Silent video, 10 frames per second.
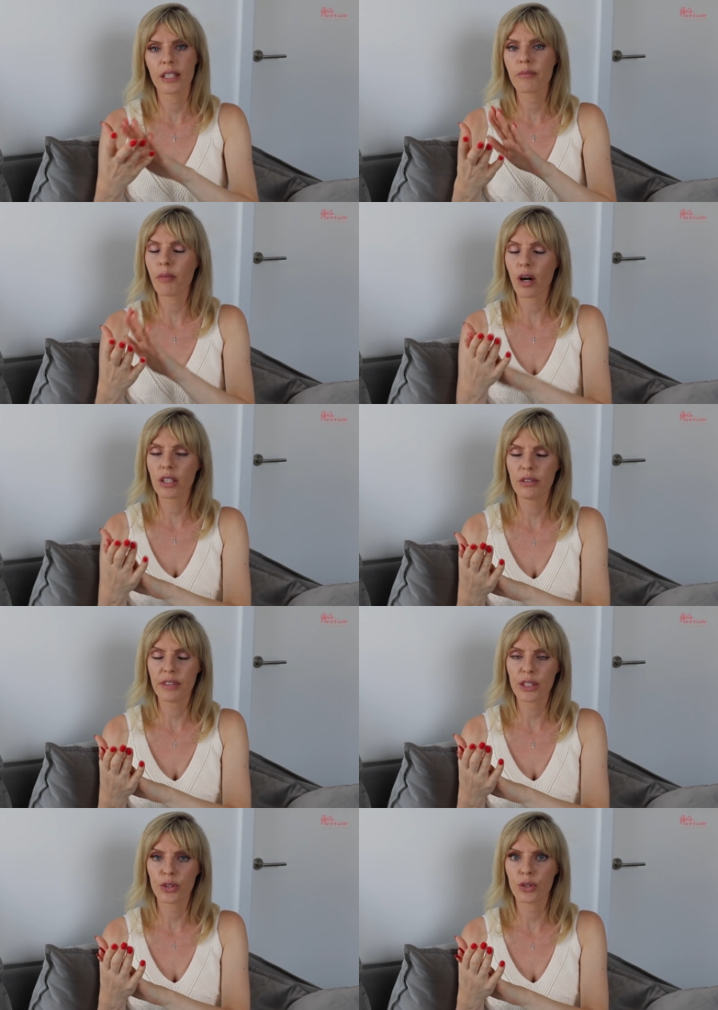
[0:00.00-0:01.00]
and
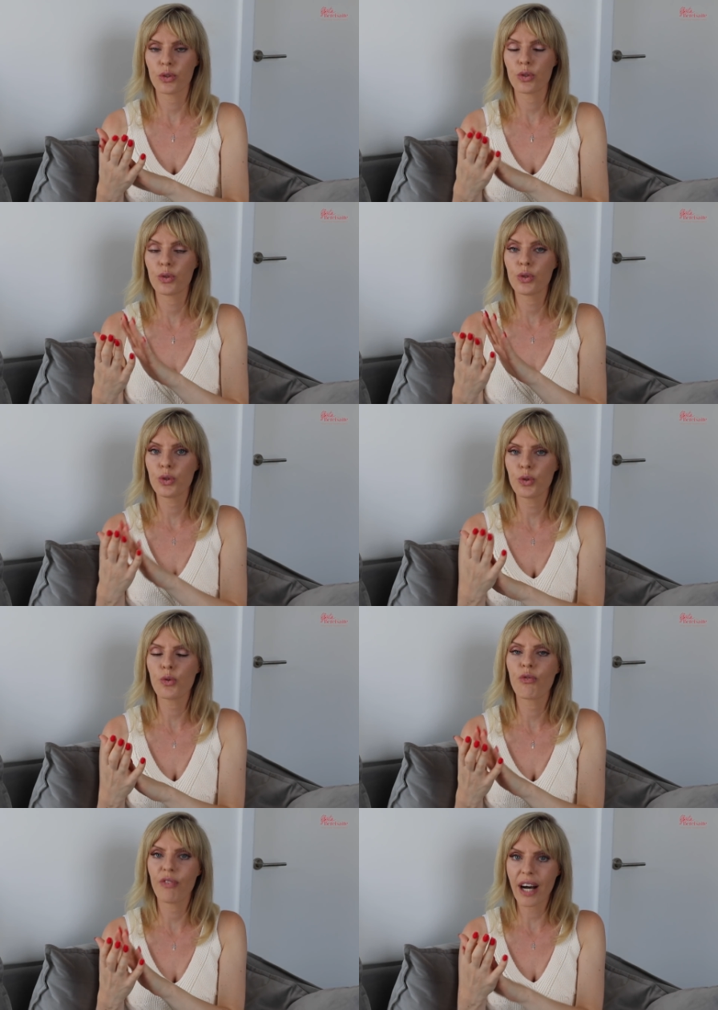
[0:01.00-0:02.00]
motivate you to
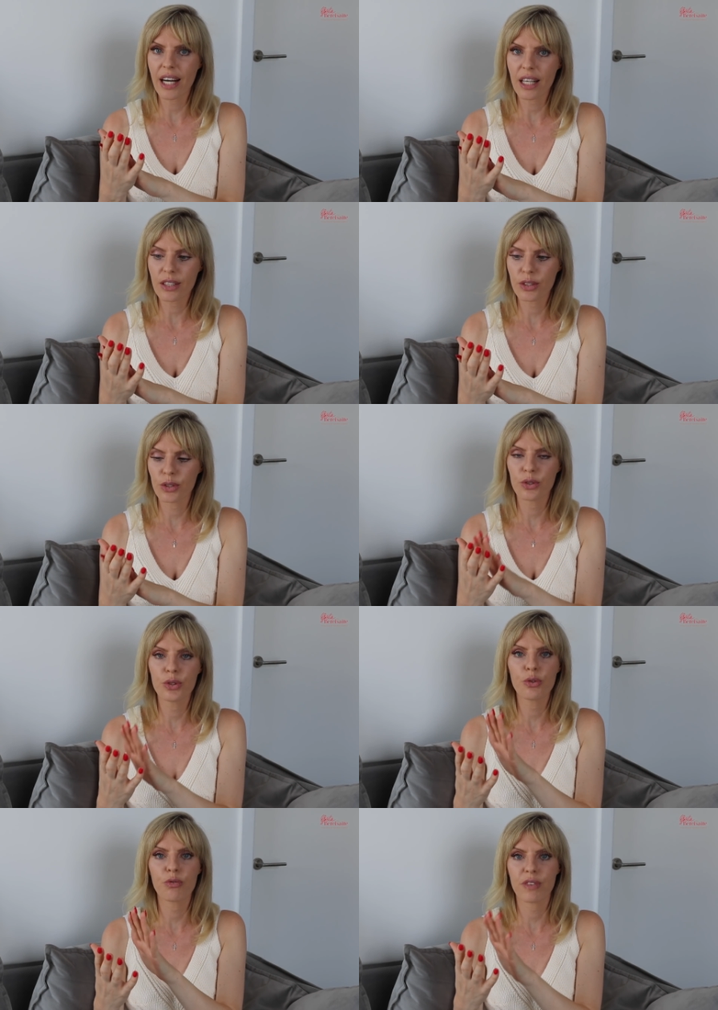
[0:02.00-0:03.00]
do well, to do